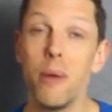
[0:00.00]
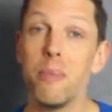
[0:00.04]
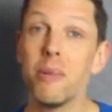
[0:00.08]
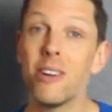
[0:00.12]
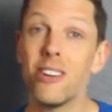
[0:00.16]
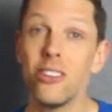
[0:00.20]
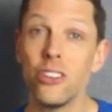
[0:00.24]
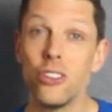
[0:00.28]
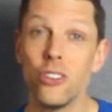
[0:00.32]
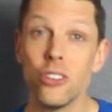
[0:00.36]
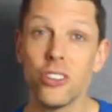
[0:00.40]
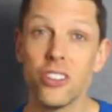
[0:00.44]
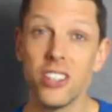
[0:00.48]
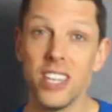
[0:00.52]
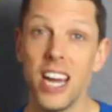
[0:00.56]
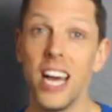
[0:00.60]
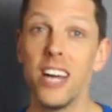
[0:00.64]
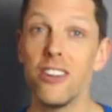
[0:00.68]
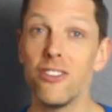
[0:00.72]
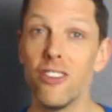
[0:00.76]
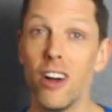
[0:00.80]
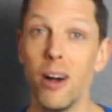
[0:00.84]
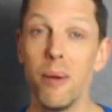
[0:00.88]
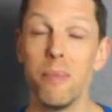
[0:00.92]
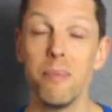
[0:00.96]
Because your snare
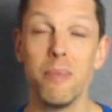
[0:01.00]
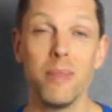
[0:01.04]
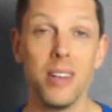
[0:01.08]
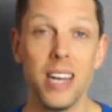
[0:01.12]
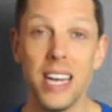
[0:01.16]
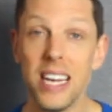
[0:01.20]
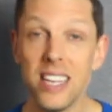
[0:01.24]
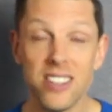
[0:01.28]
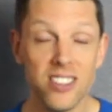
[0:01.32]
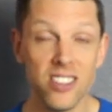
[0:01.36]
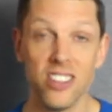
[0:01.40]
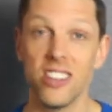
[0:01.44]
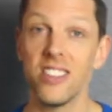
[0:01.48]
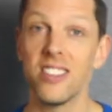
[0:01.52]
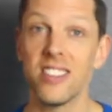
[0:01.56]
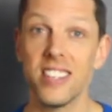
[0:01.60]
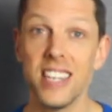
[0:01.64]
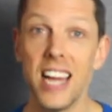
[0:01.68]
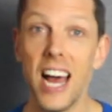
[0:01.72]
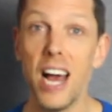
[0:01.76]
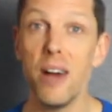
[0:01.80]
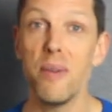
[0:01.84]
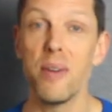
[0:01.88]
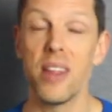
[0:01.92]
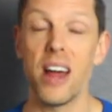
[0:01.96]
drum isn't a
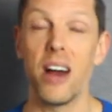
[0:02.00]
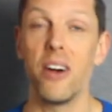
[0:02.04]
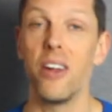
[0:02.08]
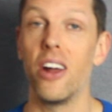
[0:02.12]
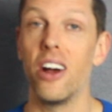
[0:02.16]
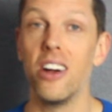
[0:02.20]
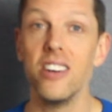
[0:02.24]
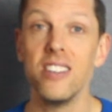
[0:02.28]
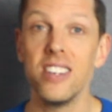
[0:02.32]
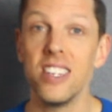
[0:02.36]
snare without those,